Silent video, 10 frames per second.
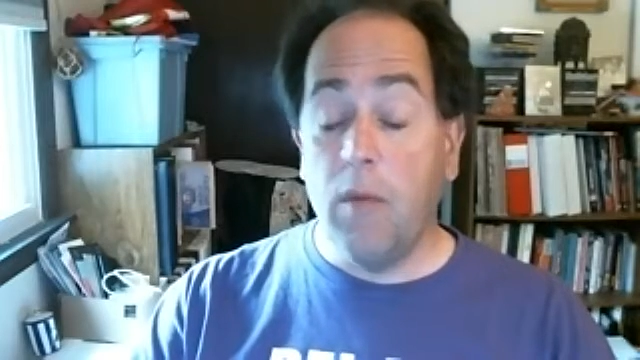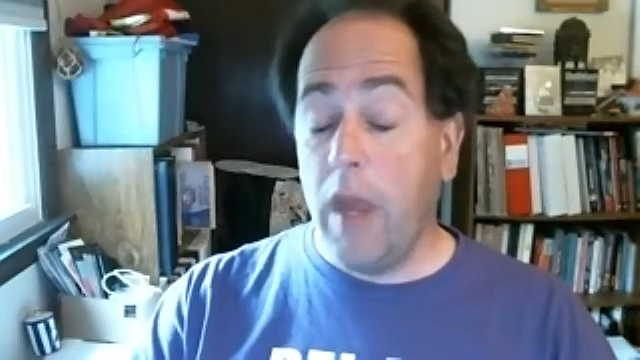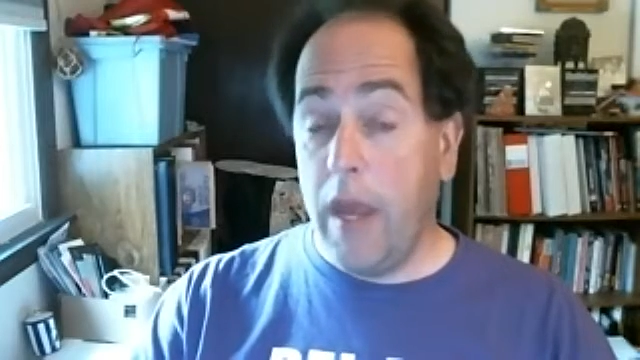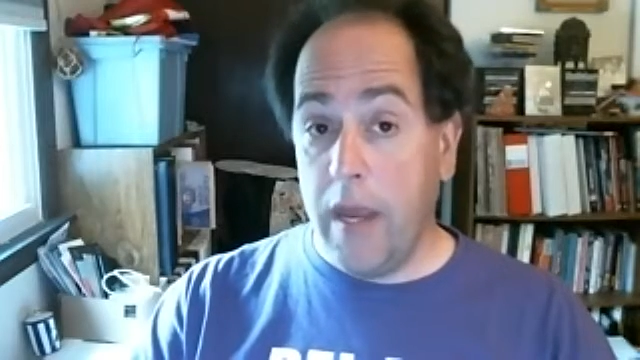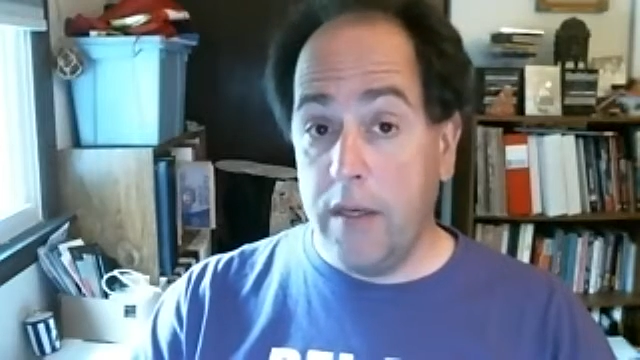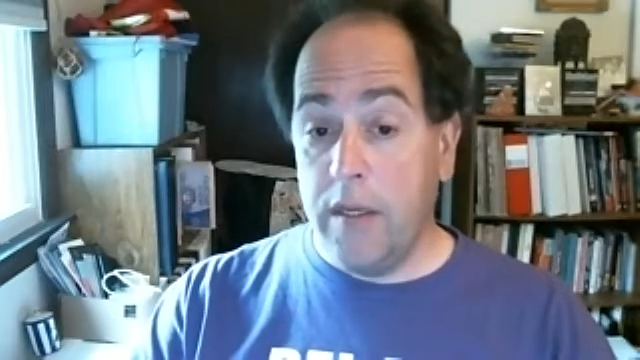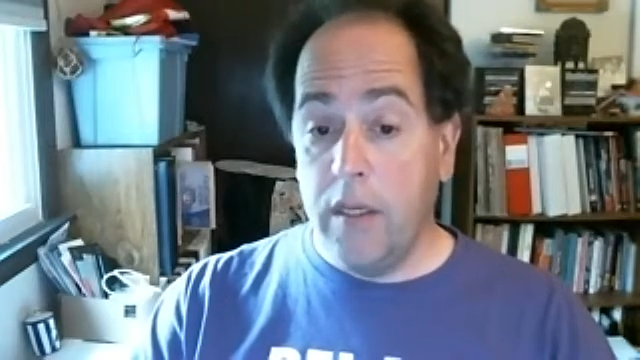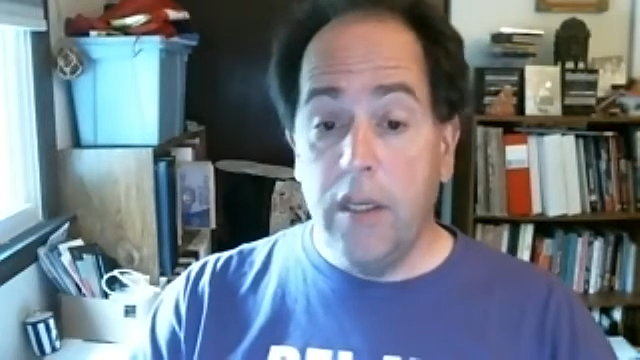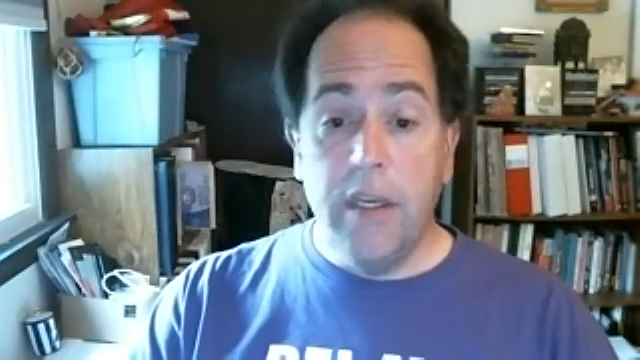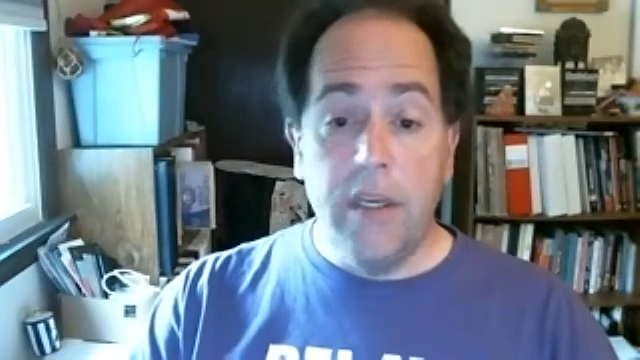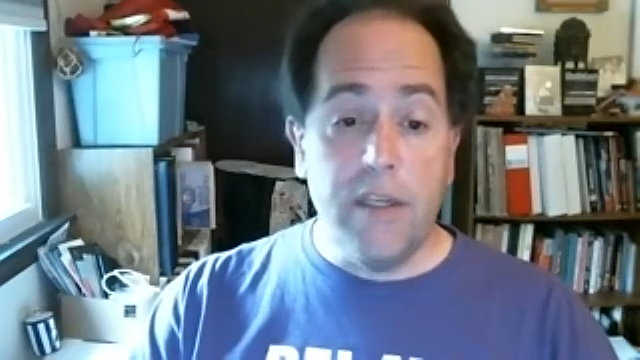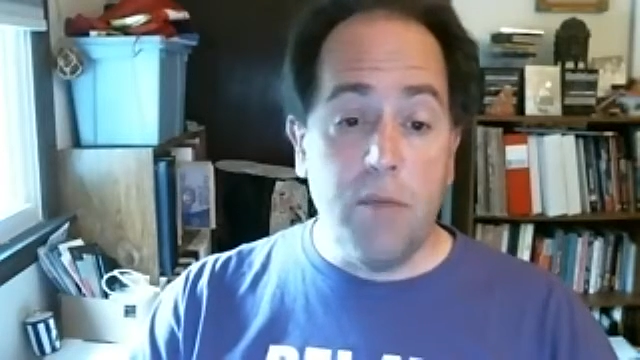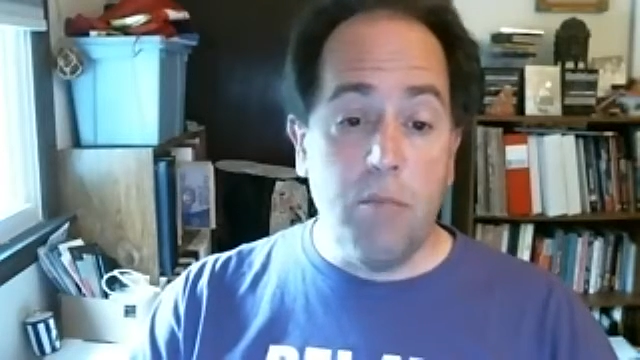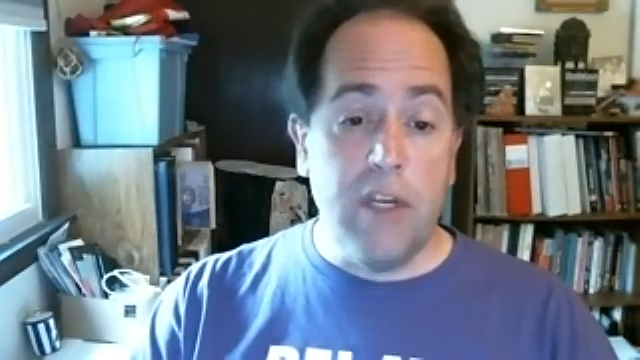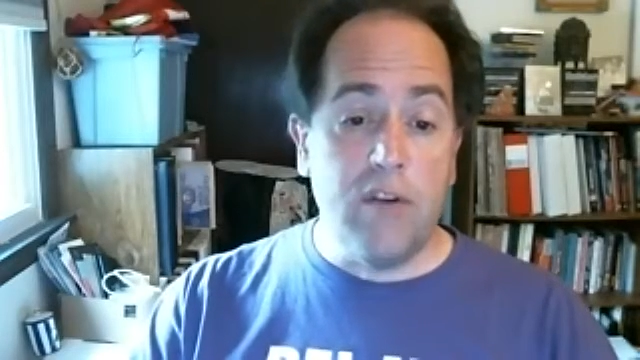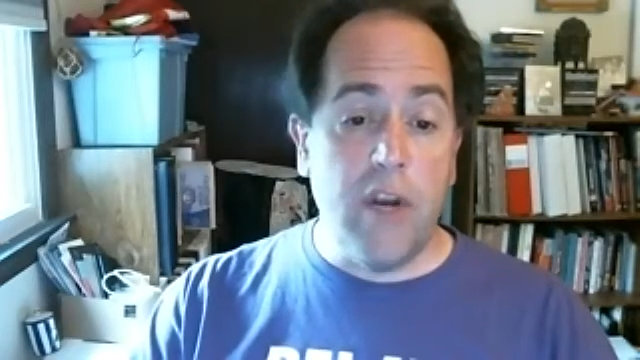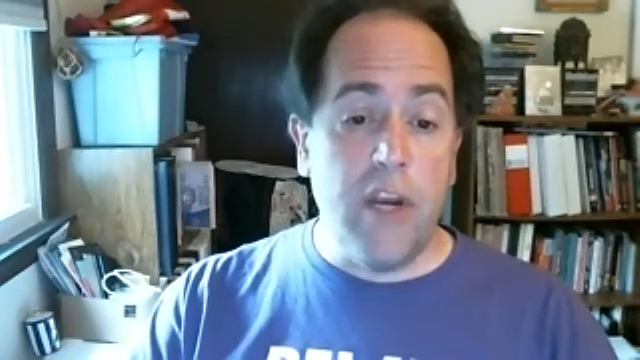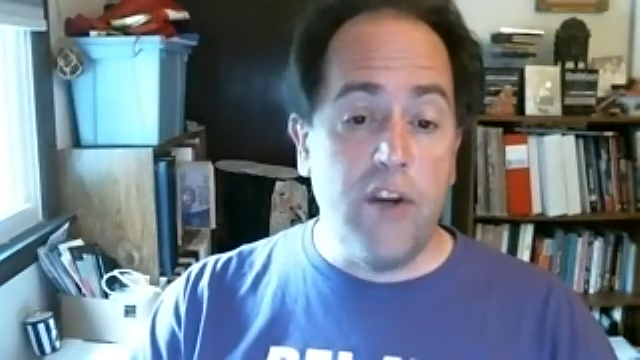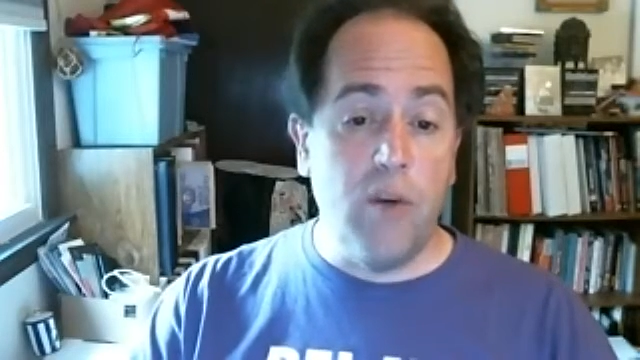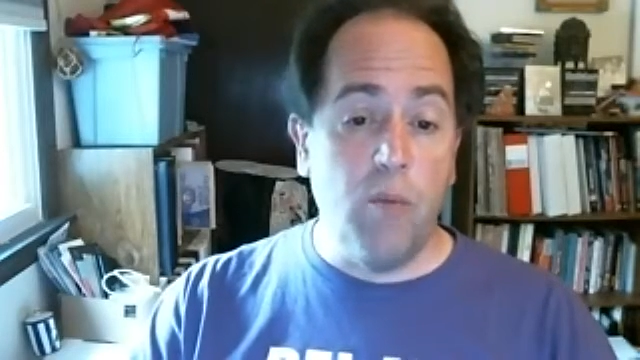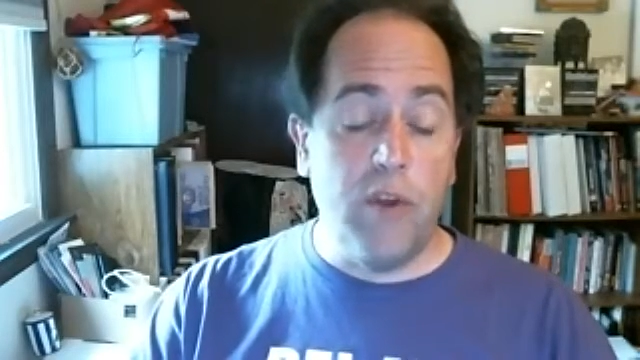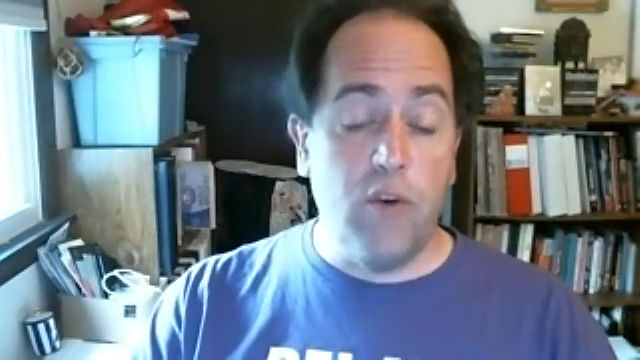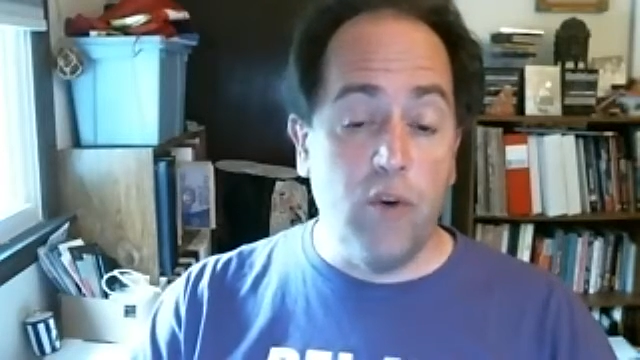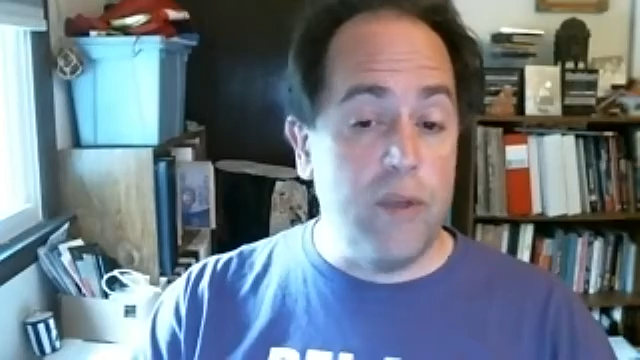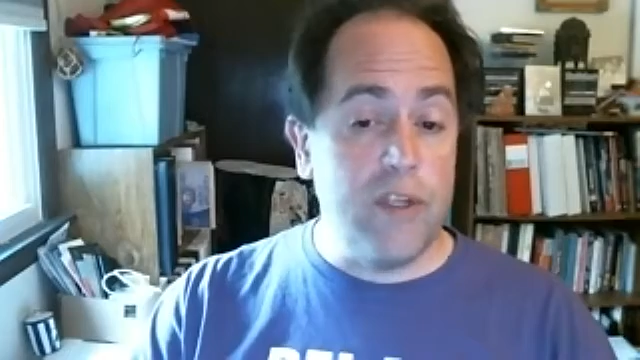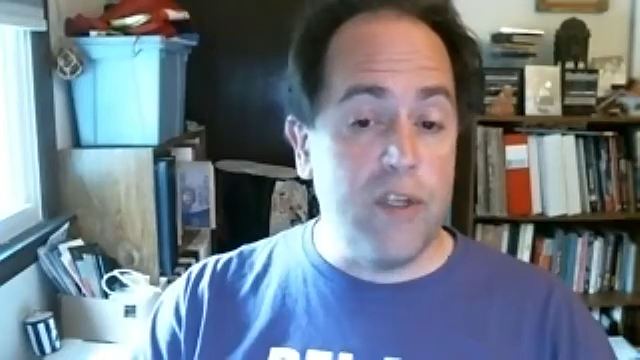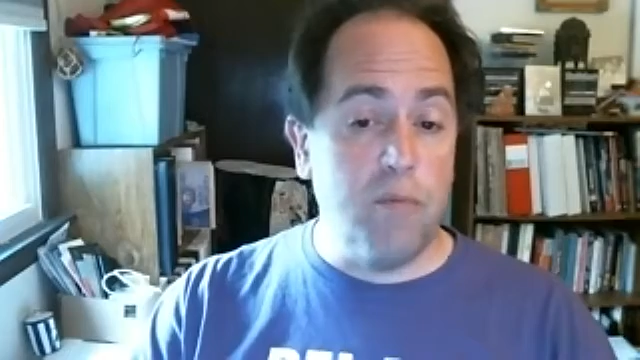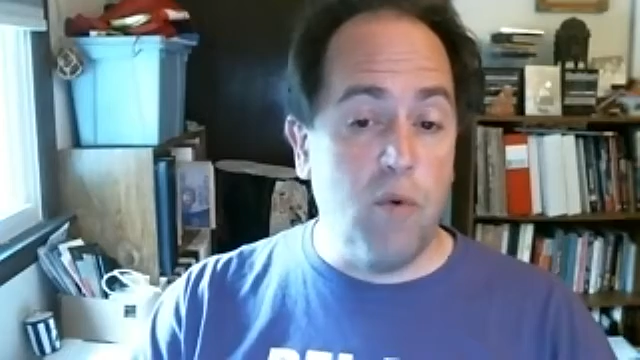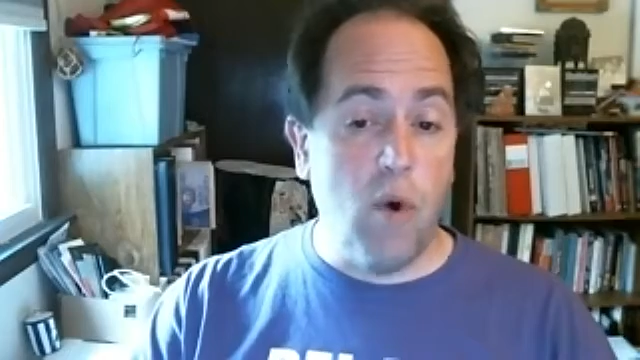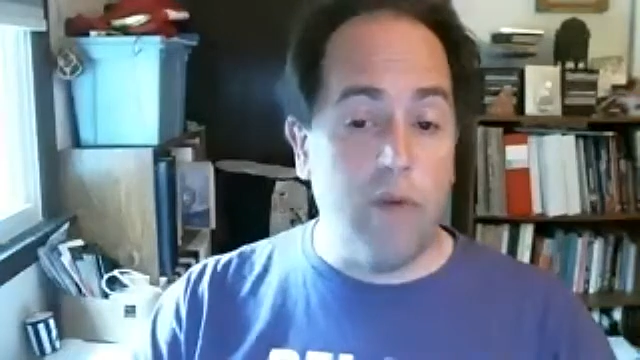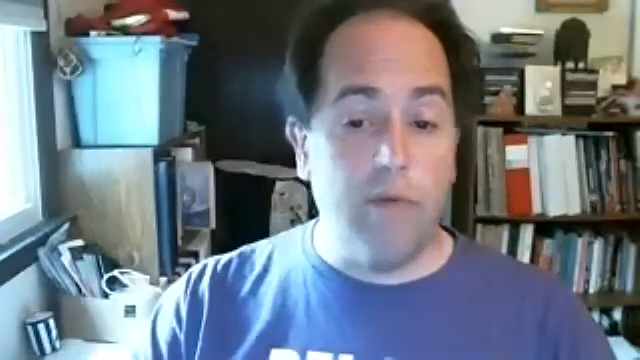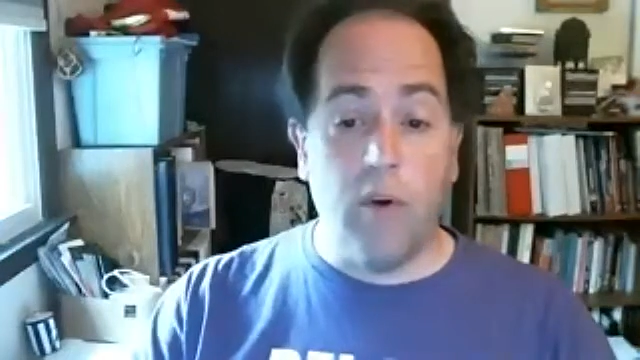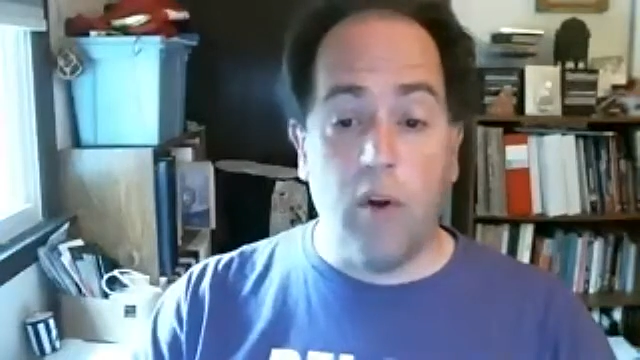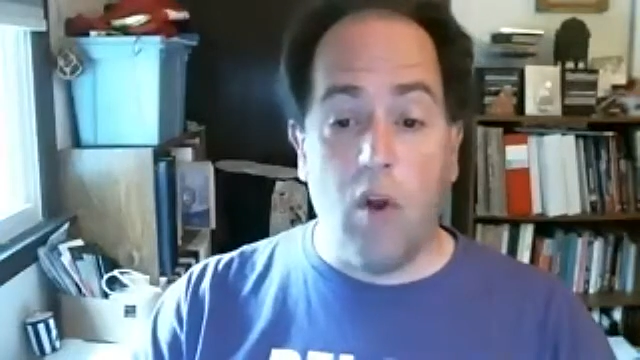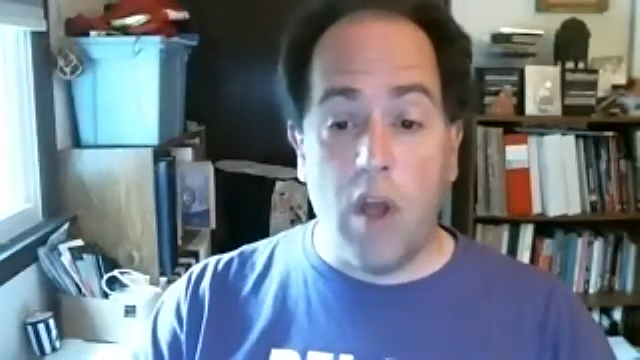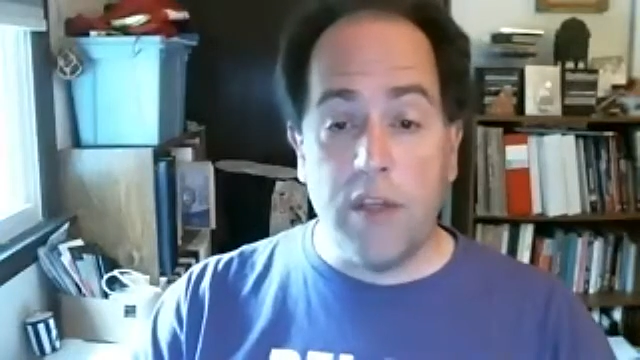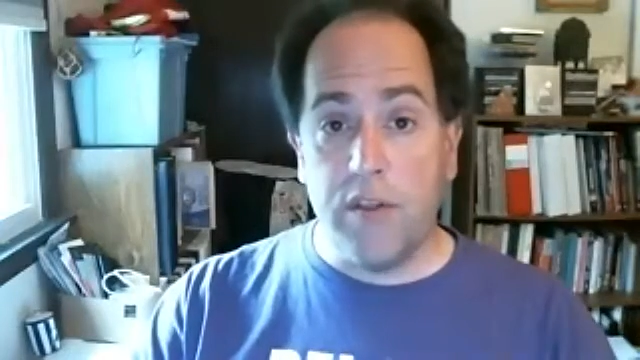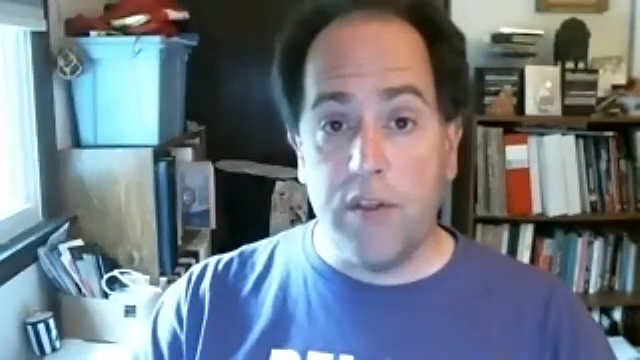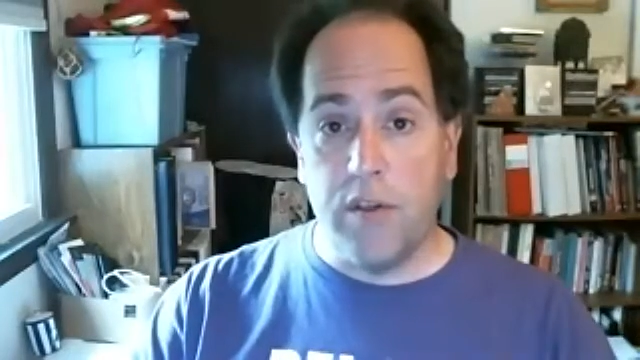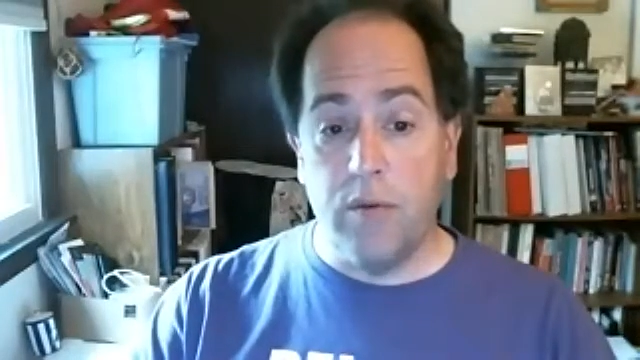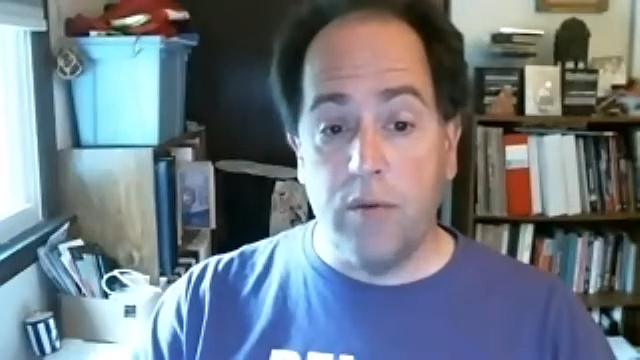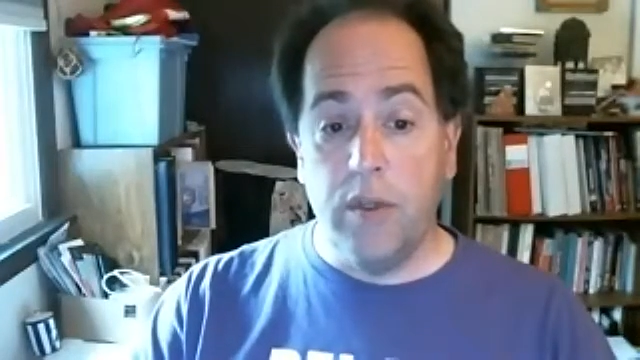and his administration withdrew its support for a lawsuit